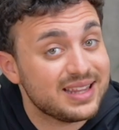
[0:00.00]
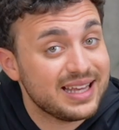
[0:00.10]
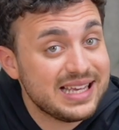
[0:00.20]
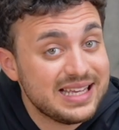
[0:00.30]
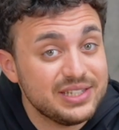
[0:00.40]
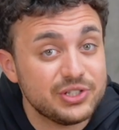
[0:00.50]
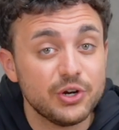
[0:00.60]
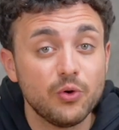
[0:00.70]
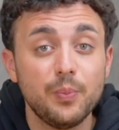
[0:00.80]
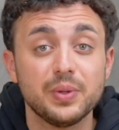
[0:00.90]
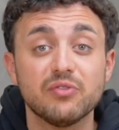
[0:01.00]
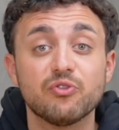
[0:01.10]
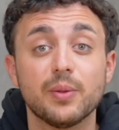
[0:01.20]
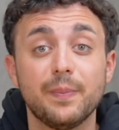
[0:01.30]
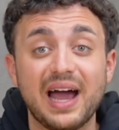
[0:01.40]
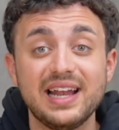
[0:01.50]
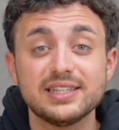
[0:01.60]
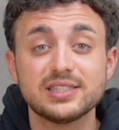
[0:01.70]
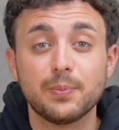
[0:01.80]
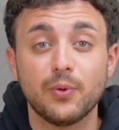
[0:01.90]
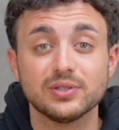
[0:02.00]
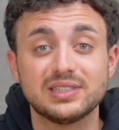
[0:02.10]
the easier it will be for the Binance support